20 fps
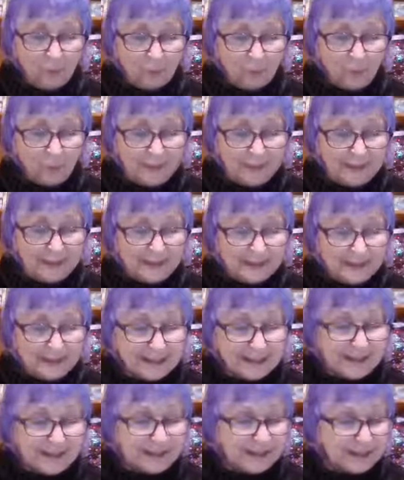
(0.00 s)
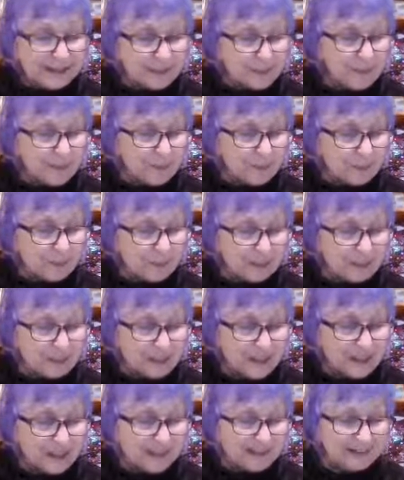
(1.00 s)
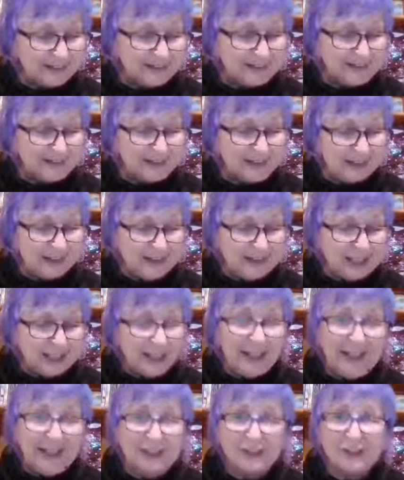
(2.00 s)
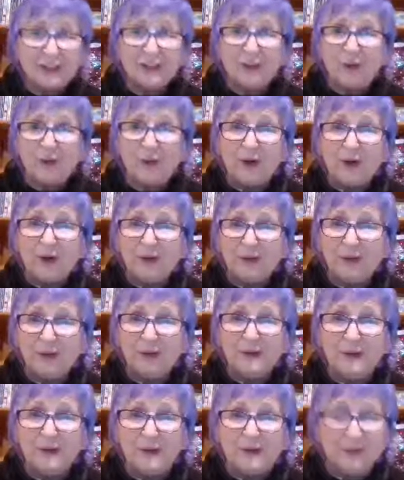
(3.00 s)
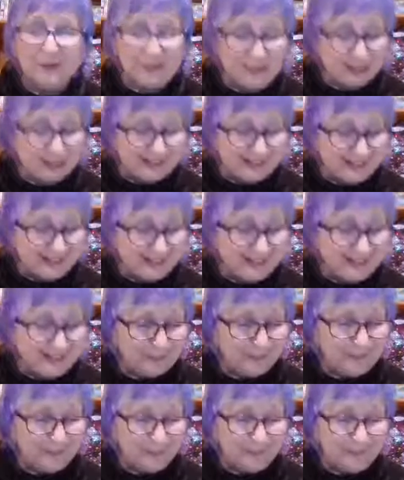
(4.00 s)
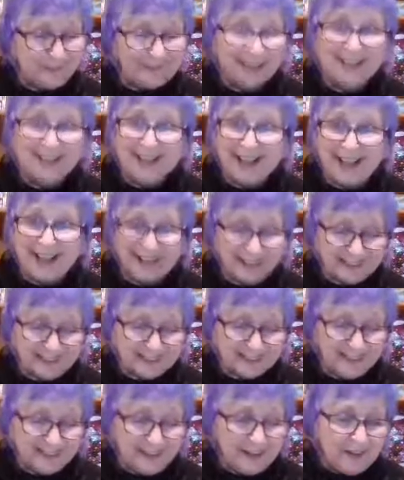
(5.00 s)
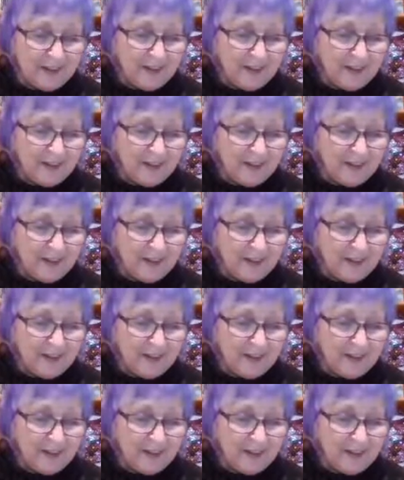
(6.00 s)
When a teacher presents his or her students with a test,